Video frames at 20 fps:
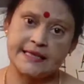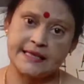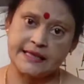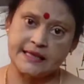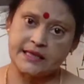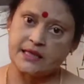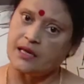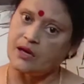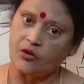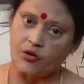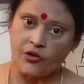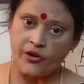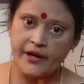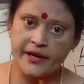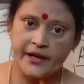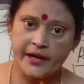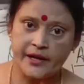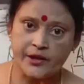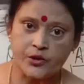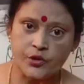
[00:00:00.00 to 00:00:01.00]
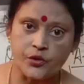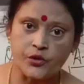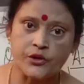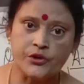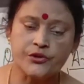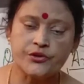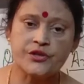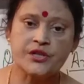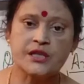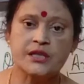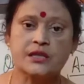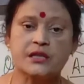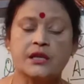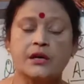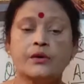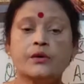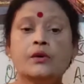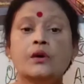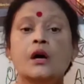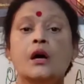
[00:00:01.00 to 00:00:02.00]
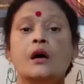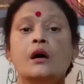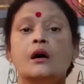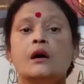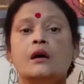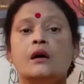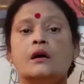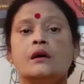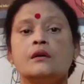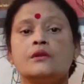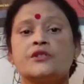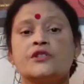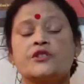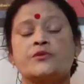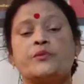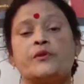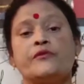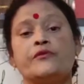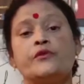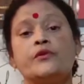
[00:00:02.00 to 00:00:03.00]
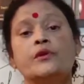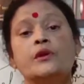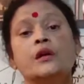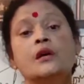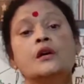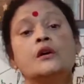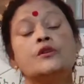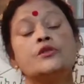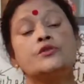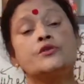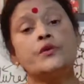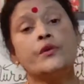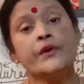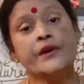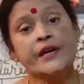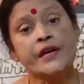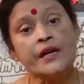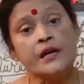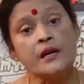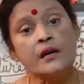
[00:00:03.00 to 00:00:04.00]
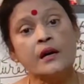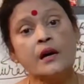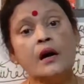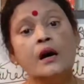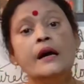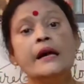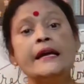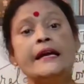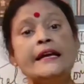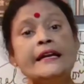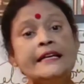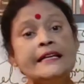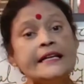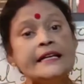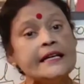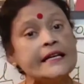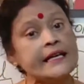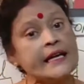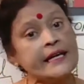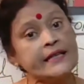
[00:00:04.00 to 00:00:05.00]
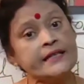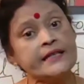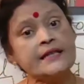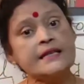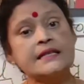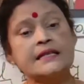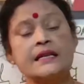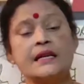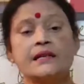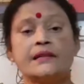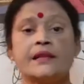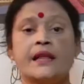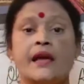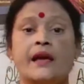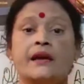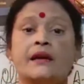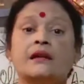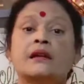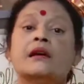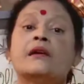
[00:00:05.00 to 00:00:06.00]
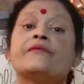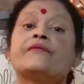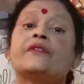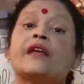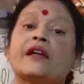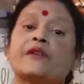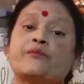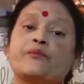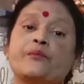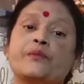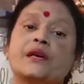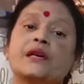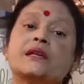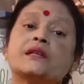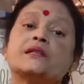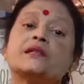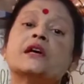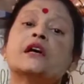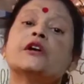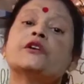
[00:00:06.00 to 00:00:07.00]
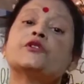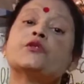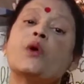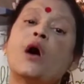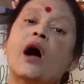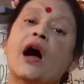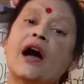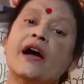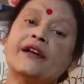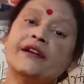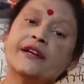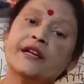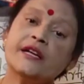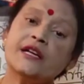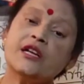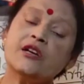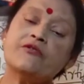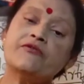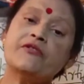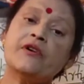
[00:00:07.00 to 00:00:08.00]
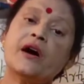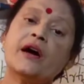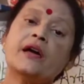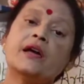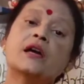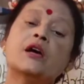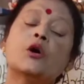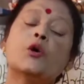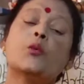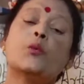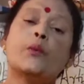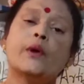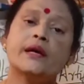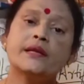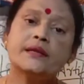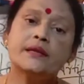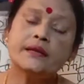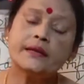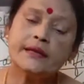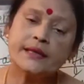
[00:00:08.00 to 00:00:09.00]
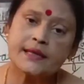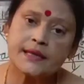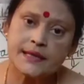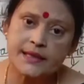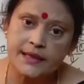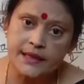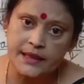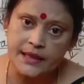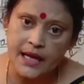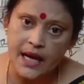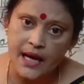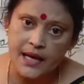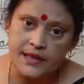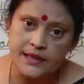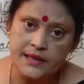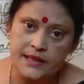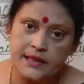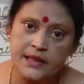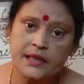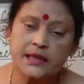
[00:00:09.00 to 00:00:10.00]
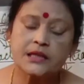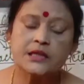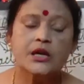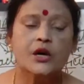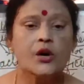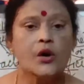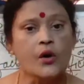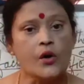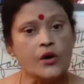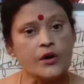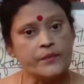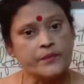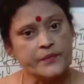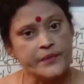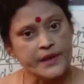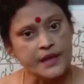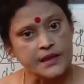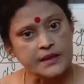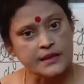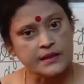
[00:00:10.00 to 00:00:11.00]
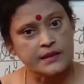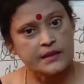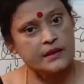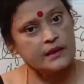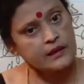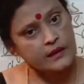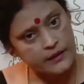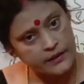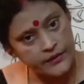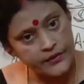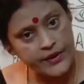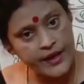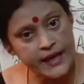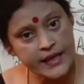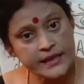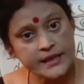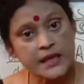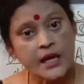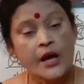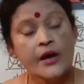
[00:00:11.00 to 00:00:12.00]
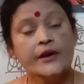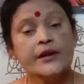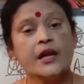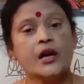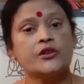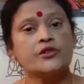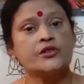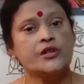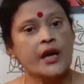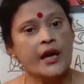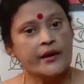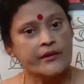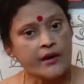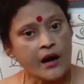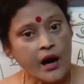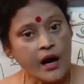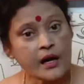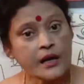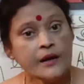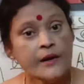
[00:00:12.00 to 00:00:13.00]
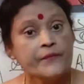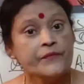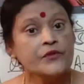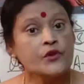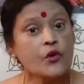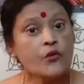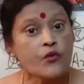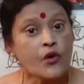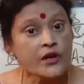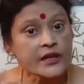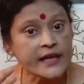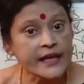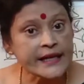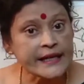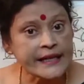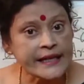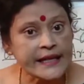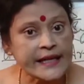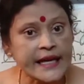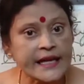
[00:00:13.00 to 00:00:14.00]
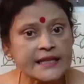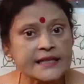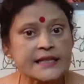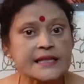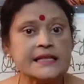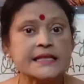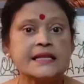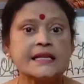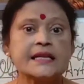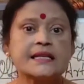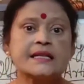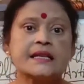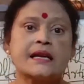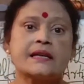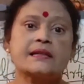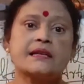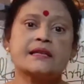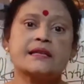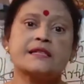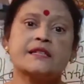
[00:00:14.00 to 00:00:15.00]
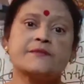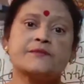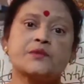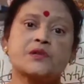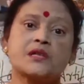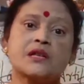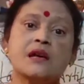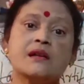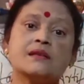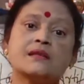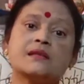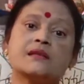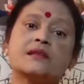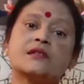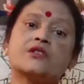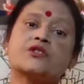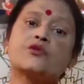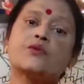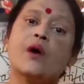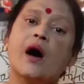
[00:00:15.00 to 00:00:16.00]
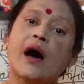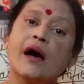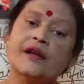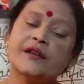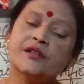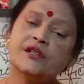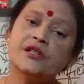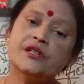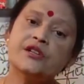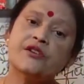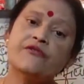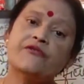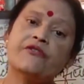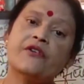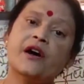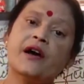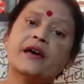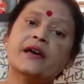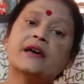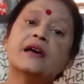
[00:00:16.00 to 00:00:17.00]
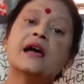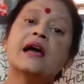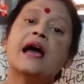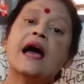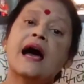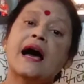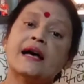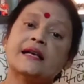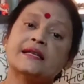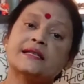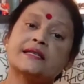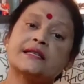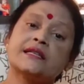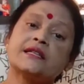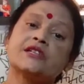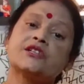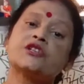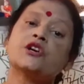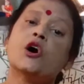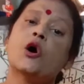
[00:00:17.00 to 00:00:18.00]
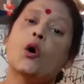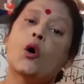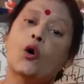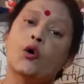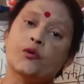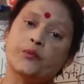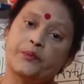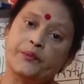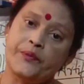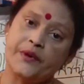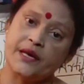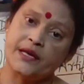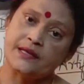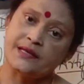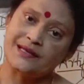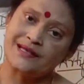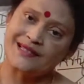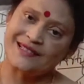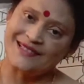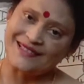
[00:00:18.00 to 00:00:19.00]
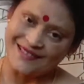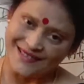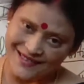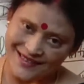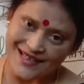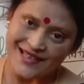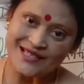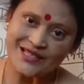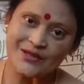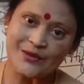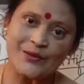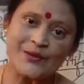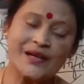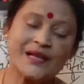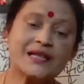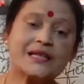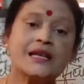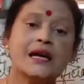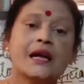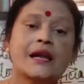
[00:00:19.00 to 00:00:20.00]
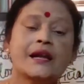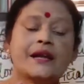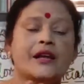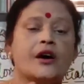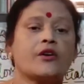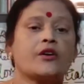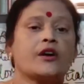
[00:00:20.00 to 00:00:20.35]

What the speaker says: Already I told you just now, just before. So here indicators are there, that means to identify whether it is an acid or base. Yes, now there are, so what are indicators? These are the substances to identify acid or base. Yes, students? Now come.